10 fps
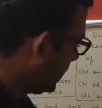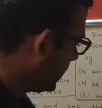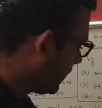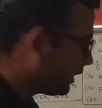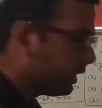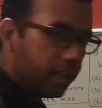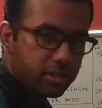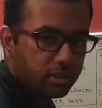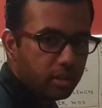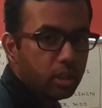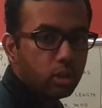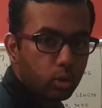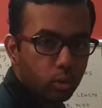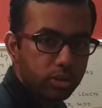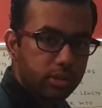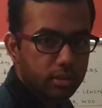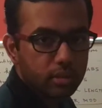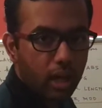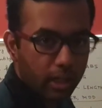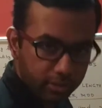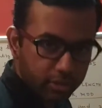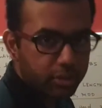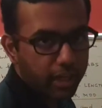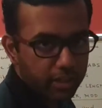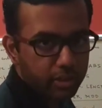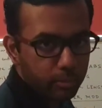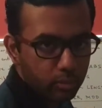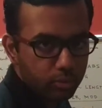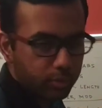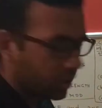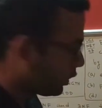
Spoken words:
in our relation. Those other 3 attributes which are